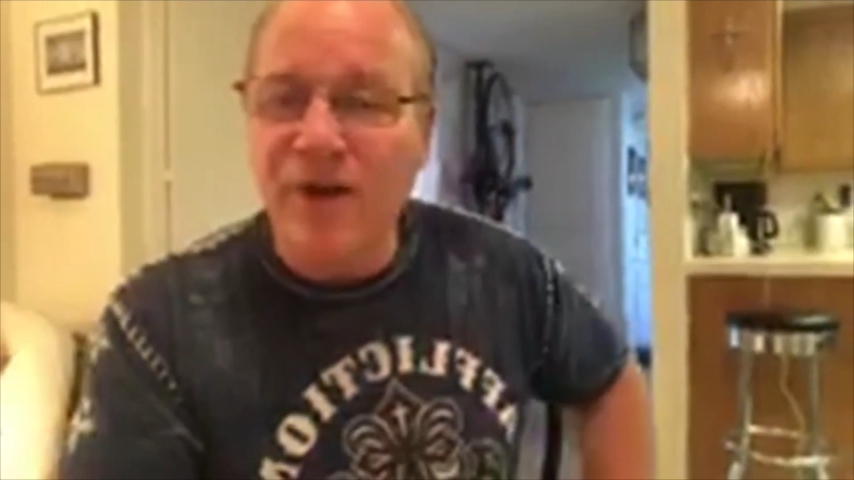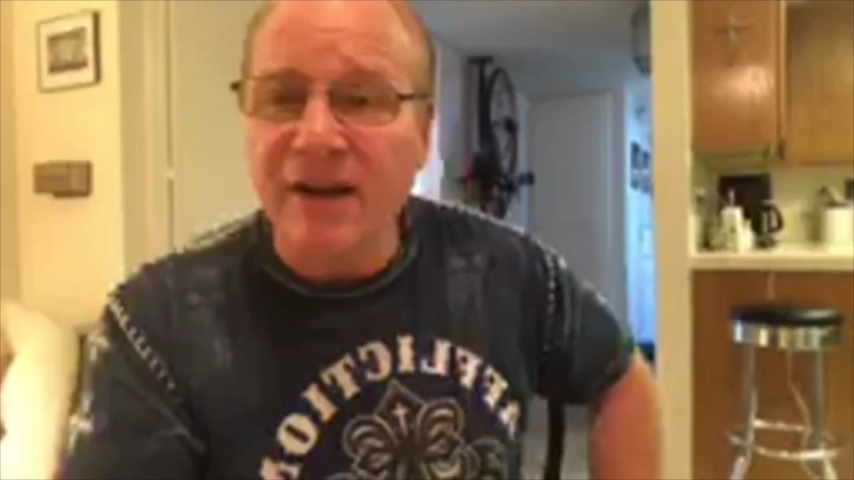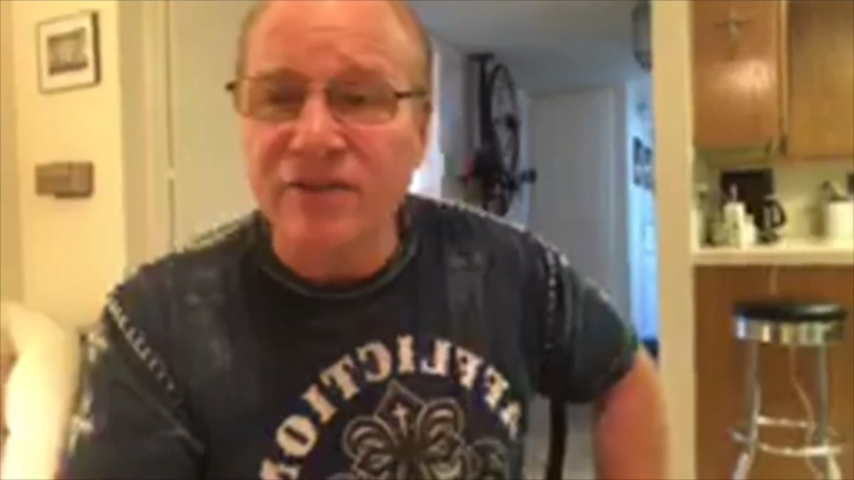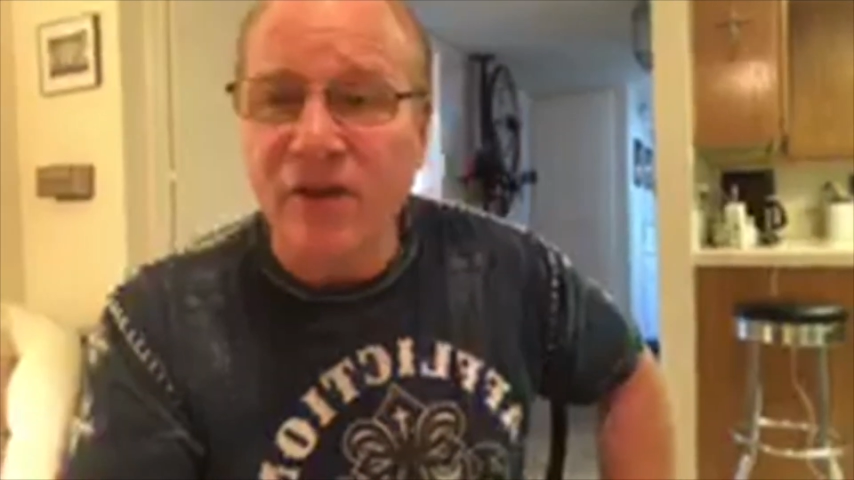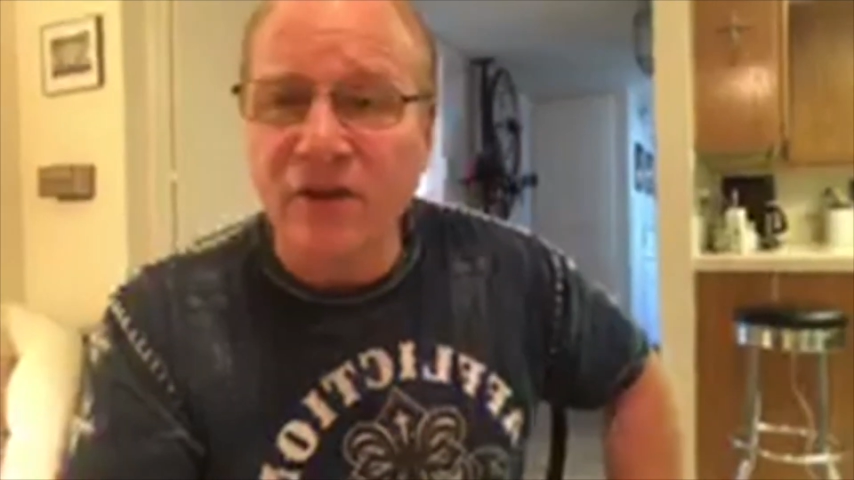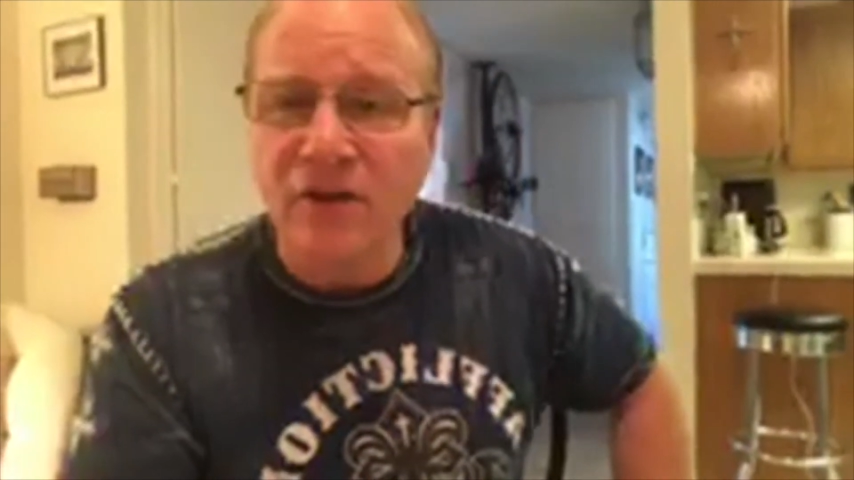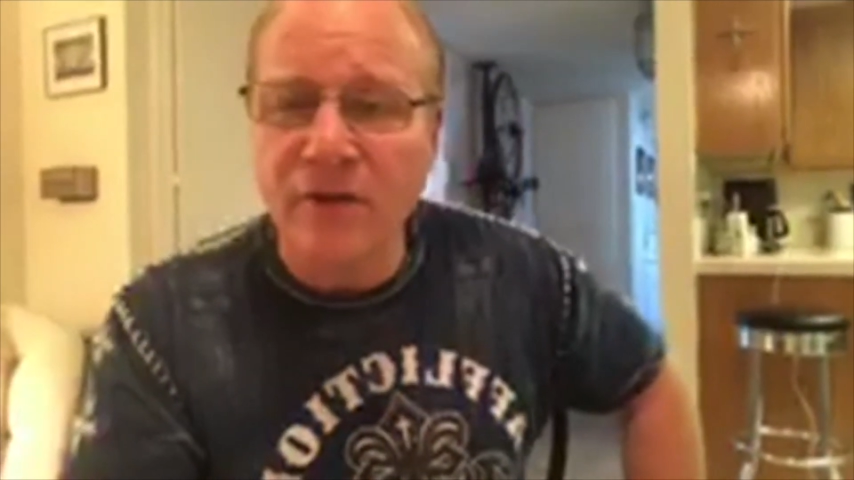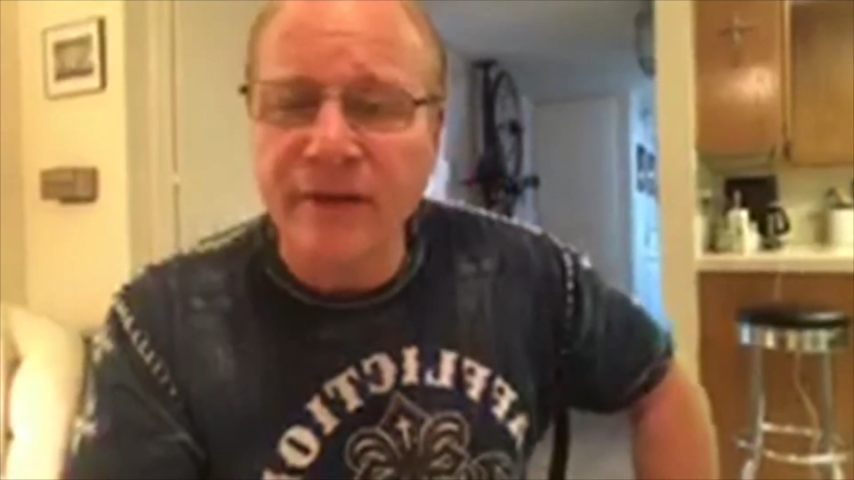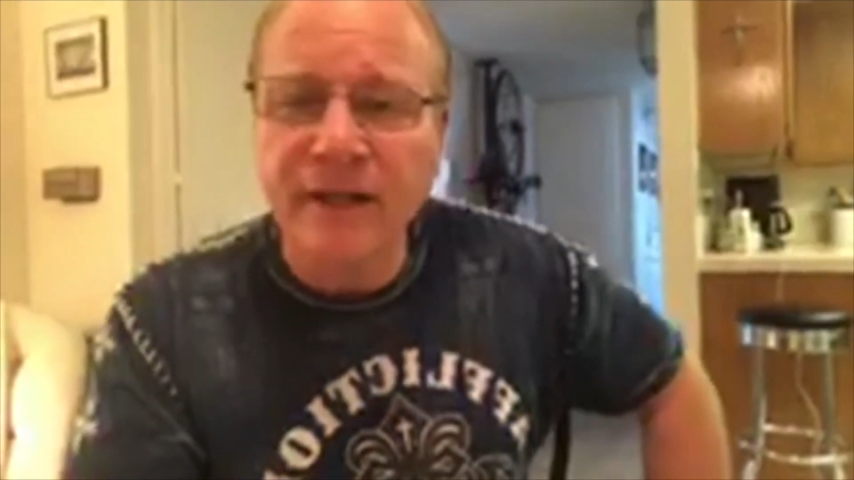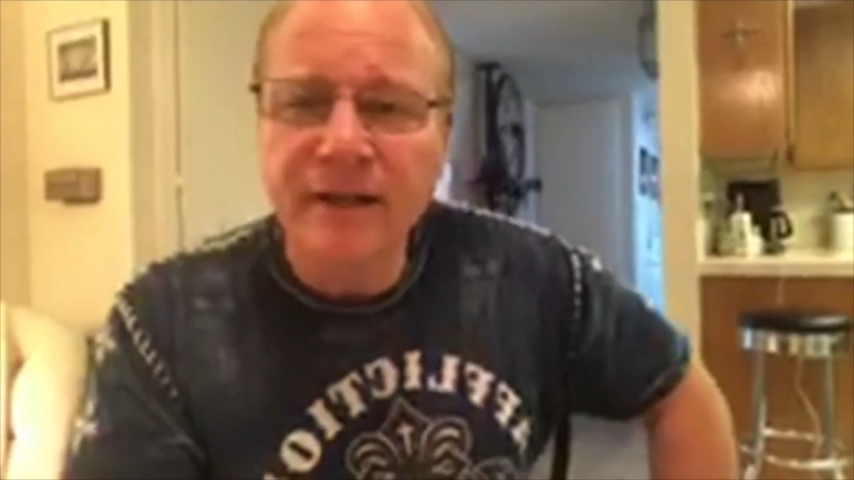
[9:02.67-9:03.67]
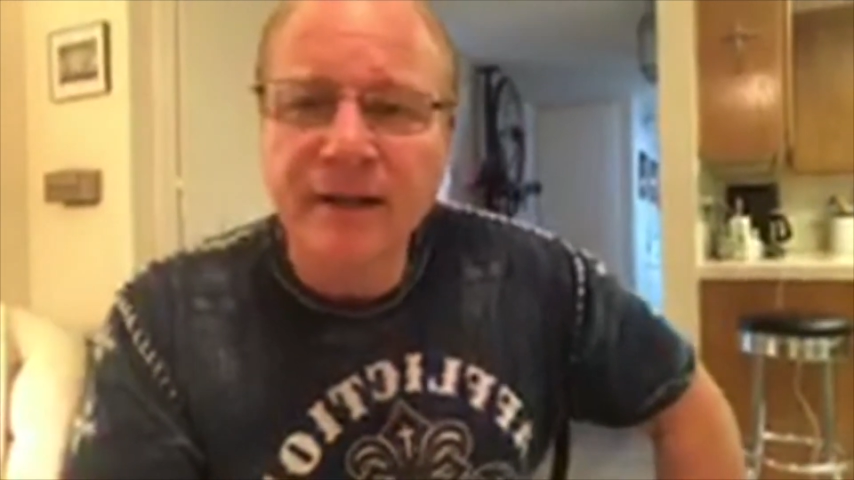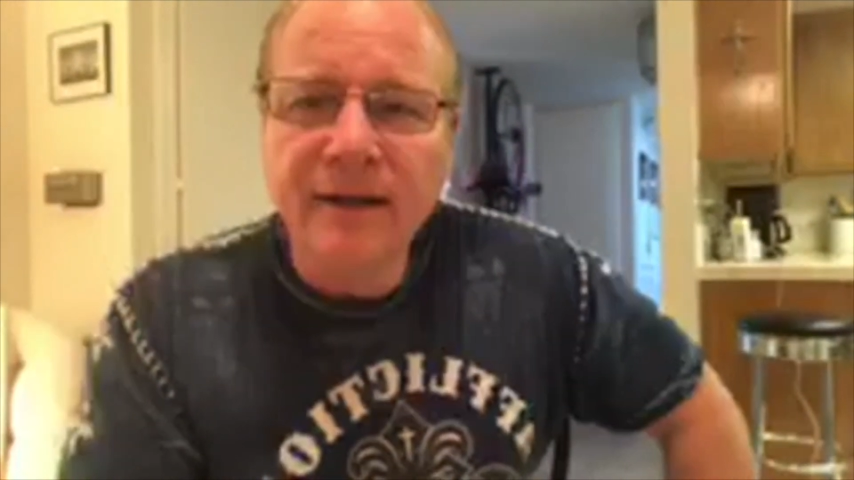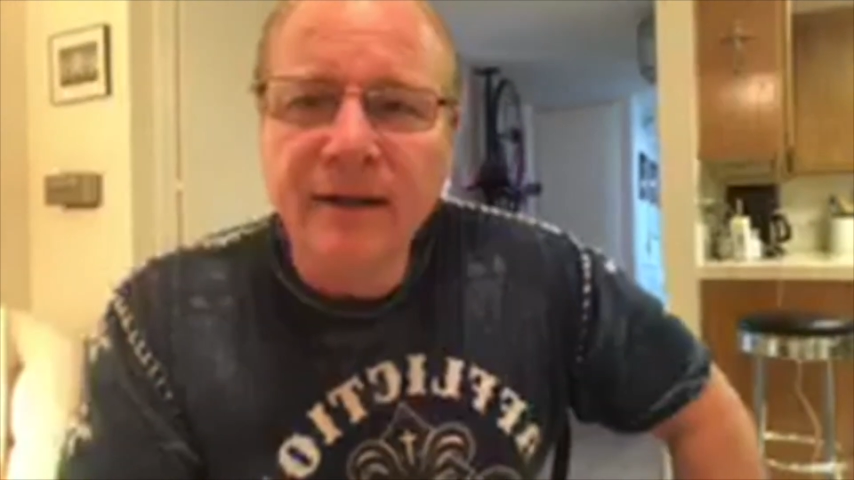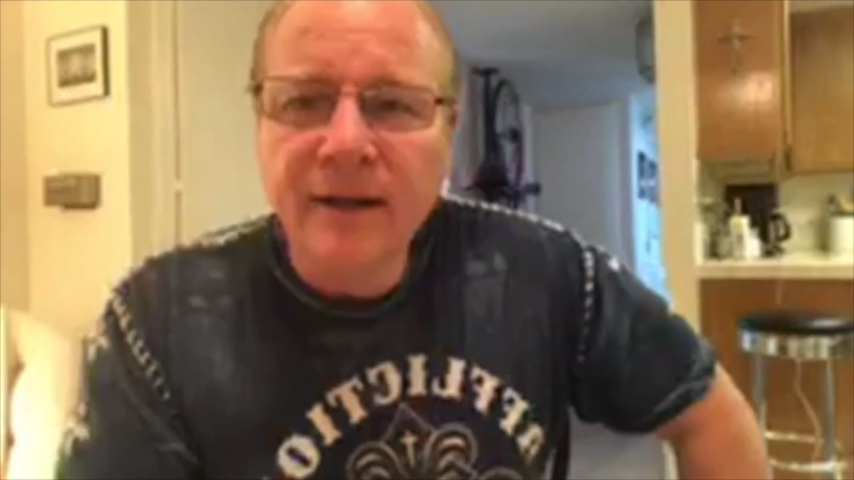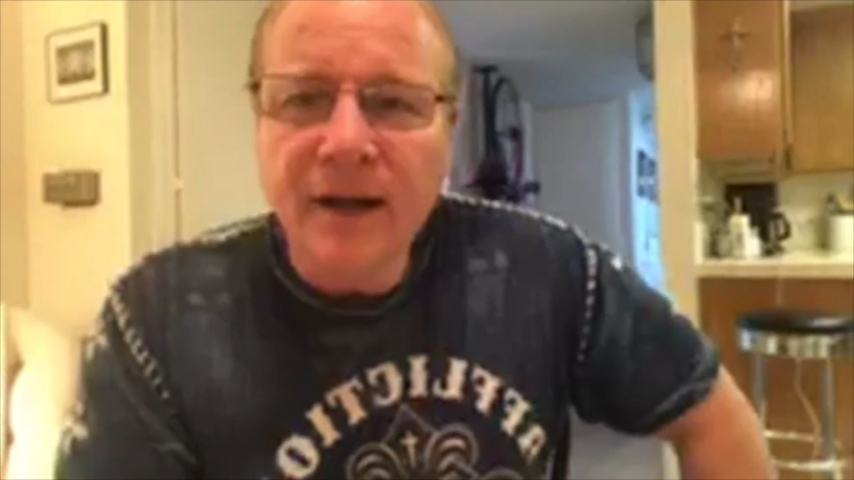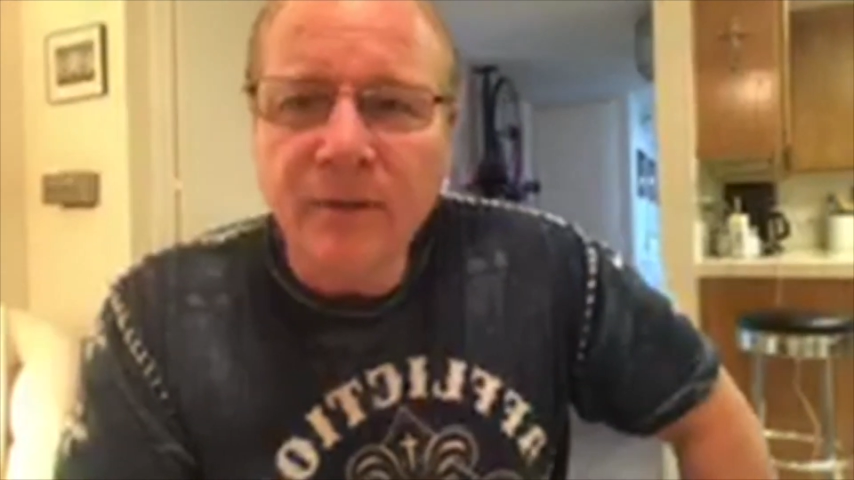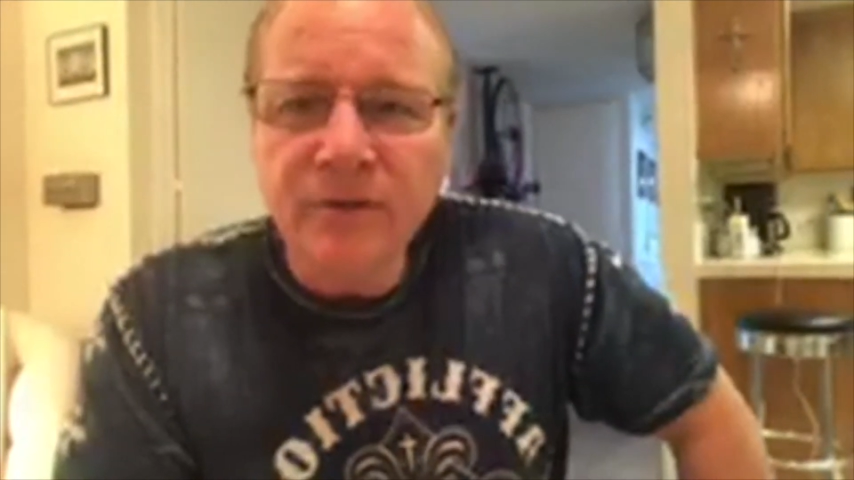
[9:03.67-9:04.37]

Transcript: Rockstar Clothing. I was